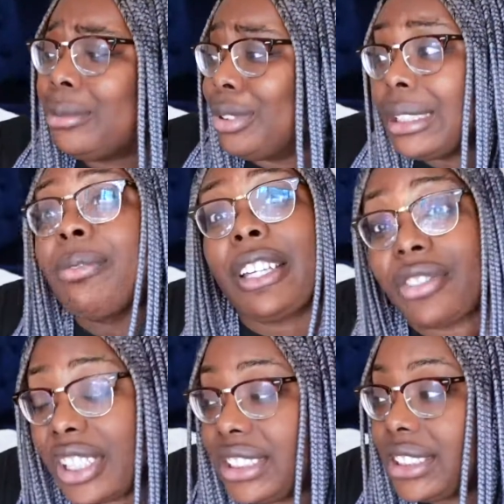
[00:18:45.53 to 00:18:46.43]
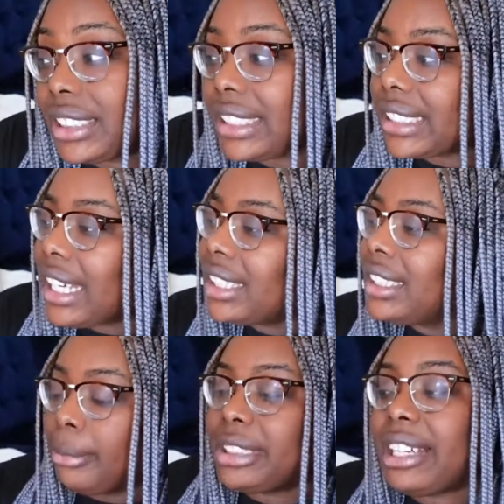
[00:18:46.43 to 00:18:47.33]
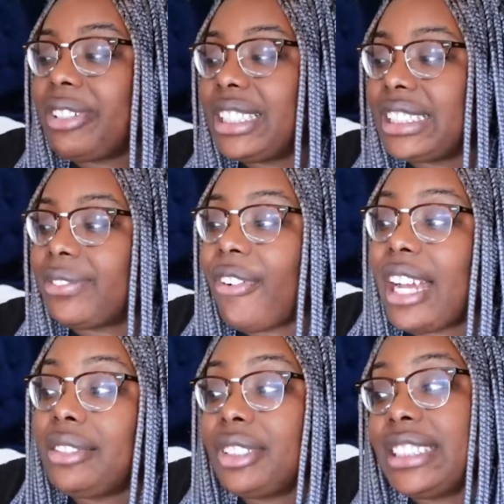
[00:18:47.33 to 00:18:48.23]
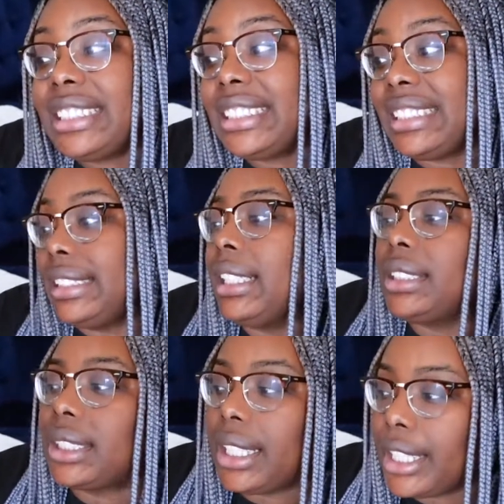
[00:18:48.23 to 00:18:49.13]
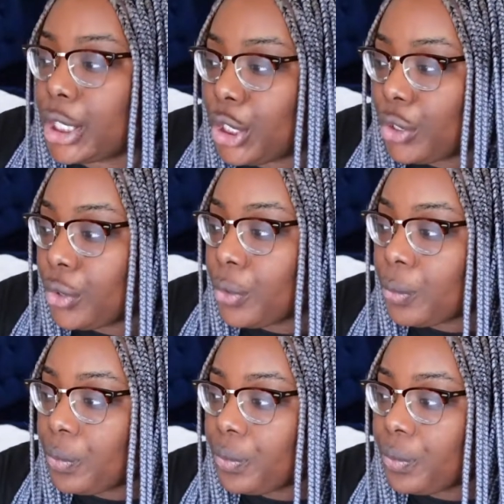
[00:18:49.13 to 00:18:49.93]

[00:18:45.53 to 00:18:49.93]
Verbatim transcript: Well, some fake friends are like that. Number seven is find reasons not to like you.